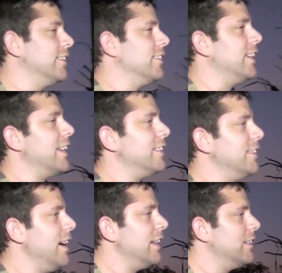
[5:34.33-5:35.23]
saying is
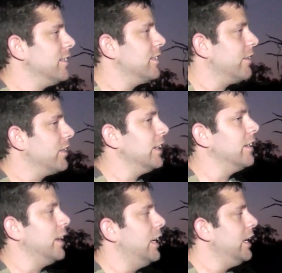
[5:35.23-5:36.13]
that it's not
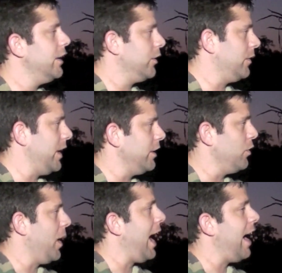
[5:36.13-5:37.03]
necessarily the gear
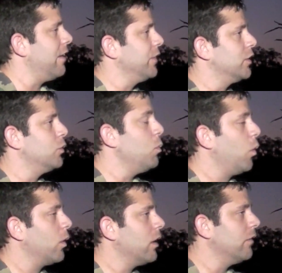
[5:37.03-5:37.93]
that you have,
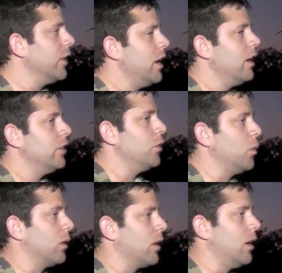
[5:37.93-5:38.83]
it's more of
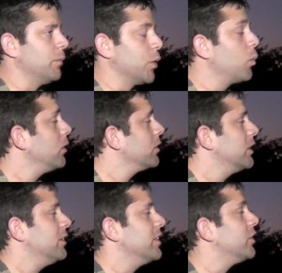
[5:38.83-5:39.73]
your
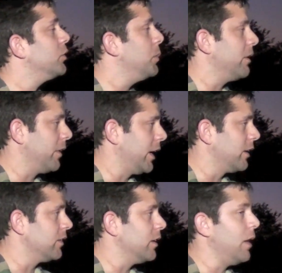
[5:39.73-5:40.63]
wilderness
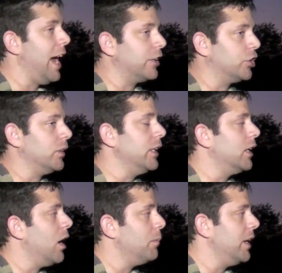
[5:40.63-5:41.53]
experience and
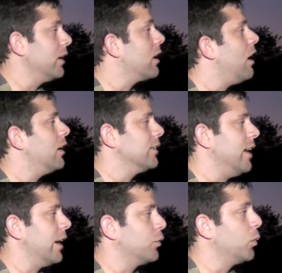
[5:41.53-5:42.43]
actually coming in
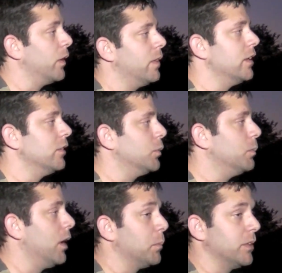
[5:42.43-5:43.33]
contact with
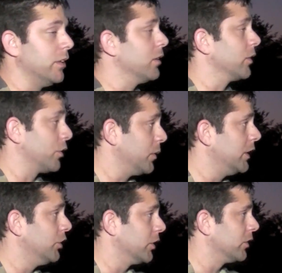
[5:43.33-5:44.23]
these
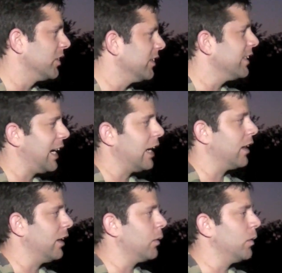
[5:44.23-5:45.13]
particular creatures. Is
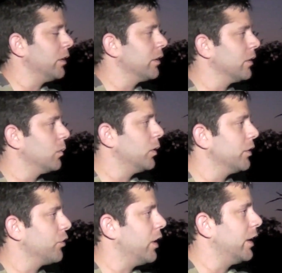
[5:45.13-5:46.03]
that kind of like what
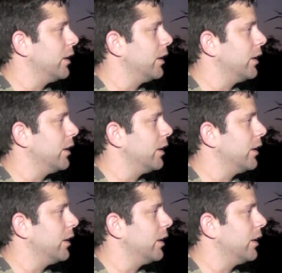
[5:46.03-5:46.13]
you're